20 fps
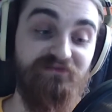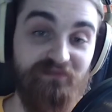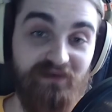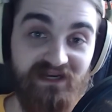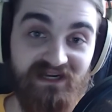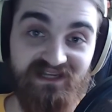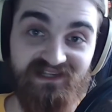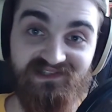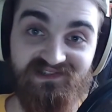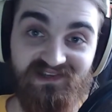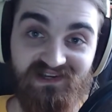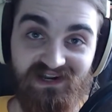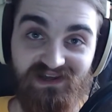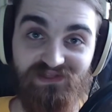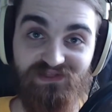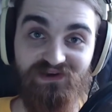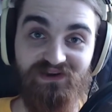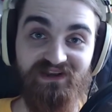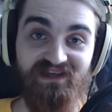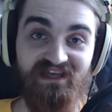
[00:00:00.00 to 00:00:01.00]
minutes and I
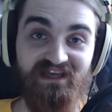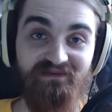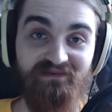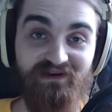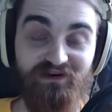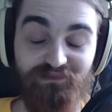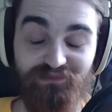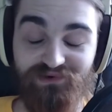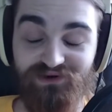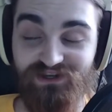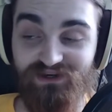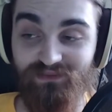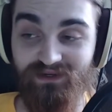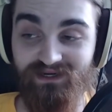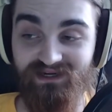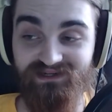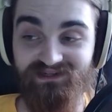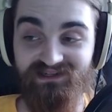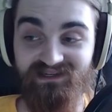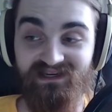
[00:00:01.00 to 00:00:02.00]
thought it came out pretty
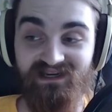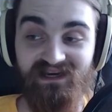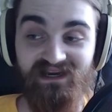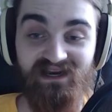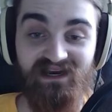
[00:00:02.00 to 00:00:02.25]
well.